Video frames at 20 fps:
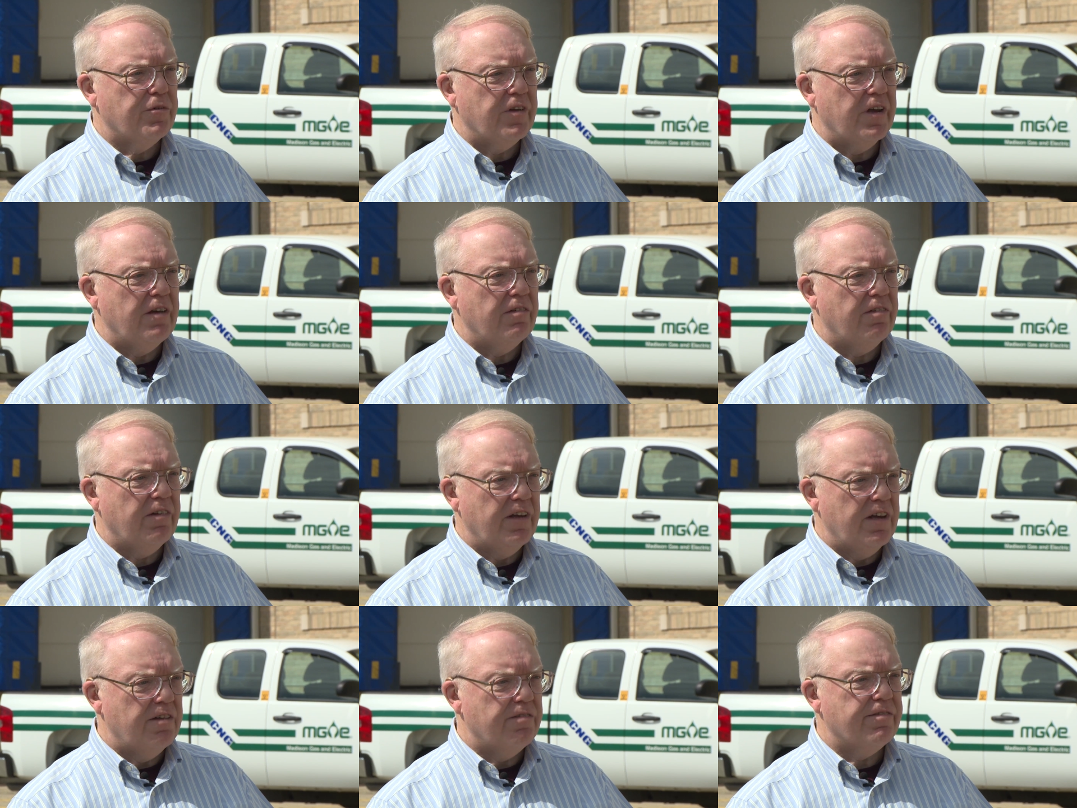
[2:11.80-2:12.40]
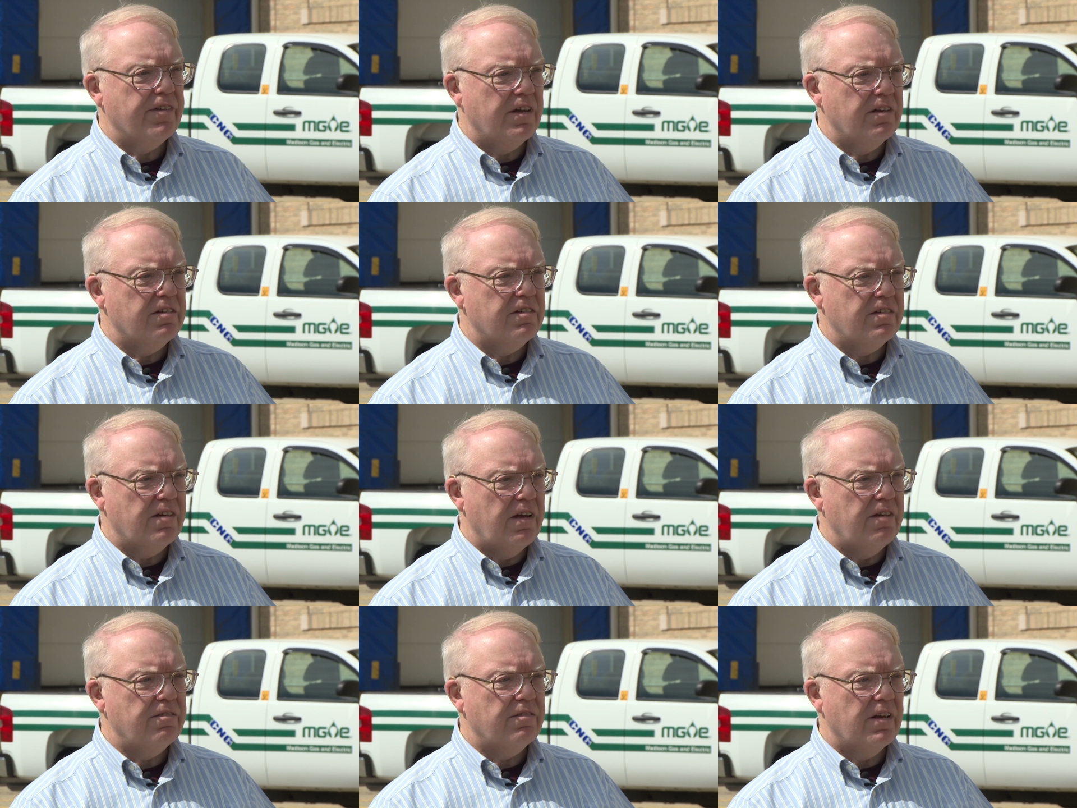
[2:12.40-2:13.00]
safely and vent
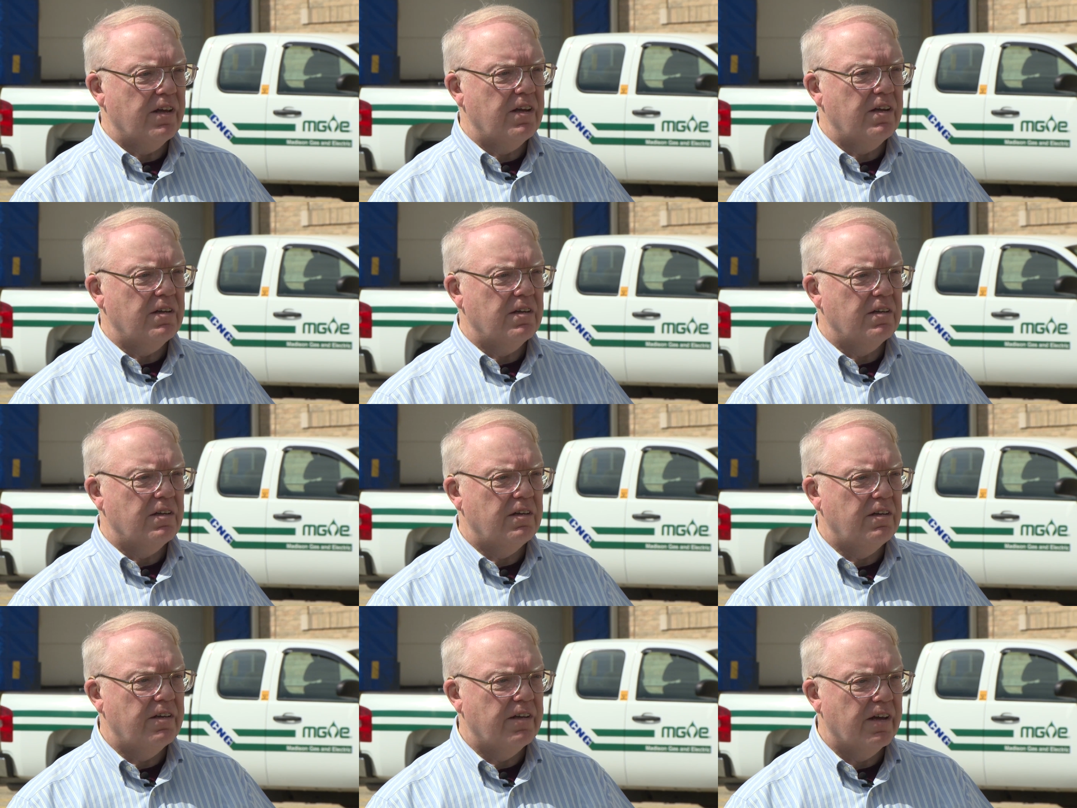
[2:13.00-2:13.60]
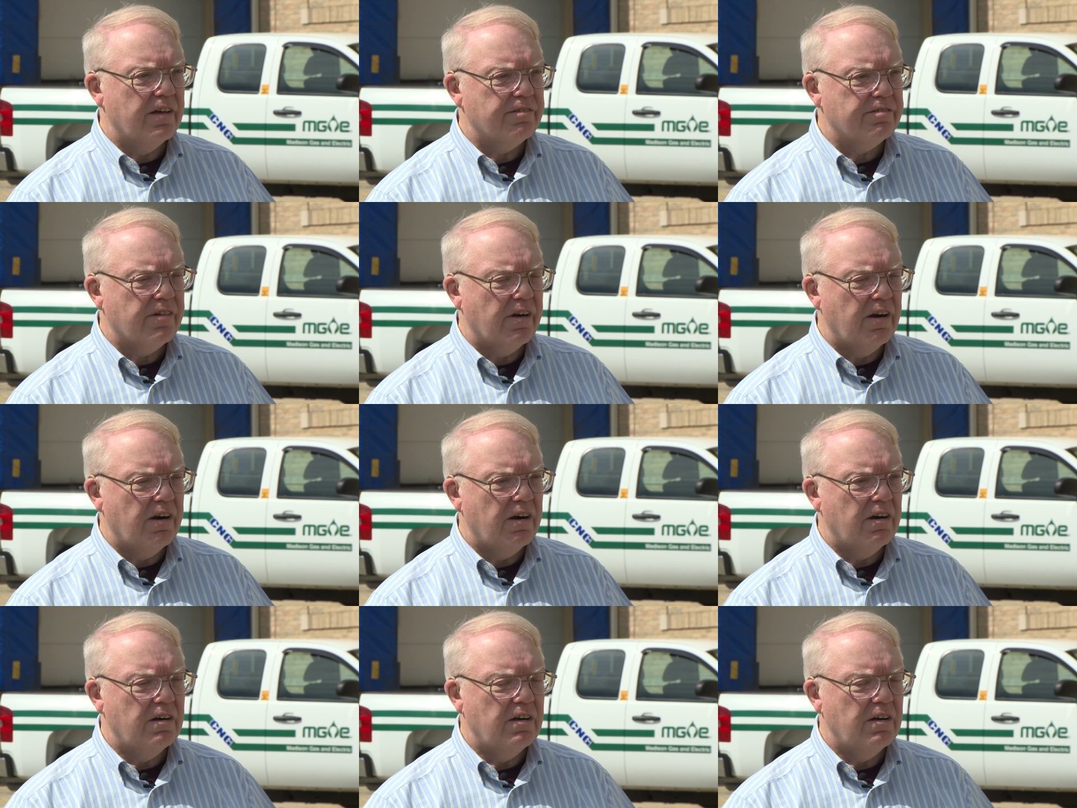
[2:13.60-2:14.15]
safely in that fire.